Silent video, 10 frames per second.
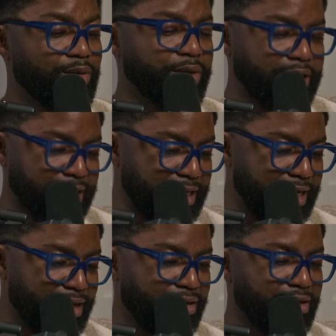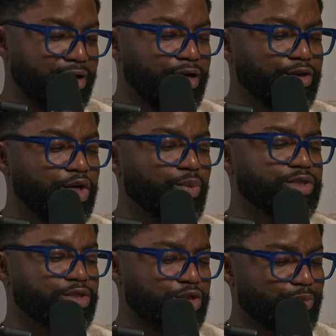but again, there was
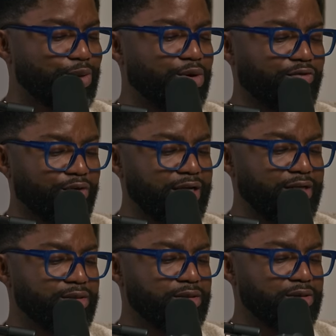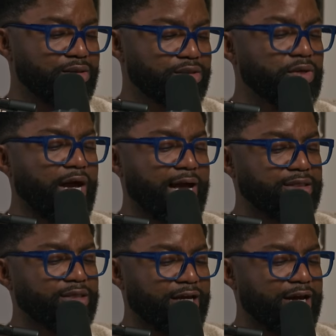a dispute over it. So
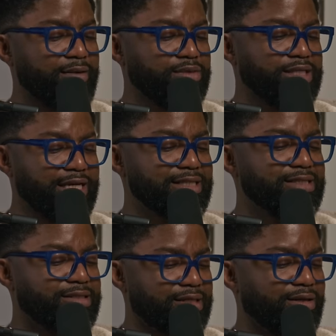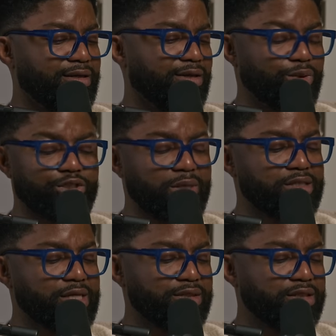Isaac named it Sitna, which
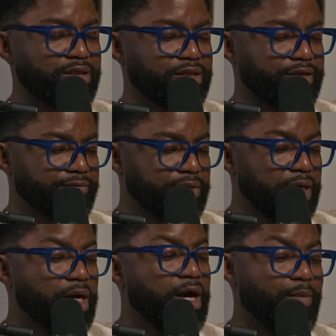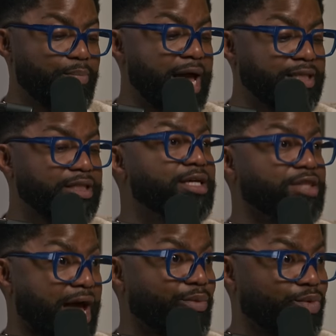means hostility. Abandoning
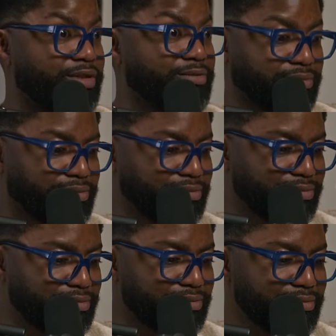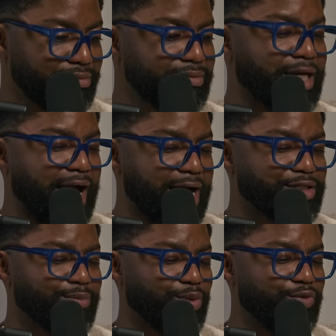that one,
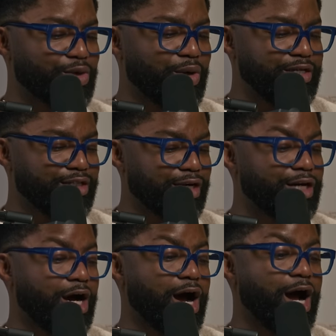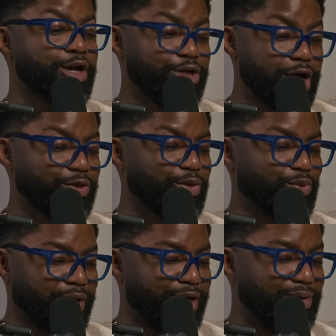Isaac moved on and dug another
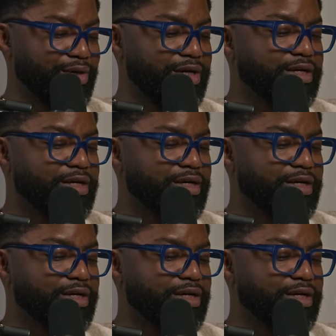well.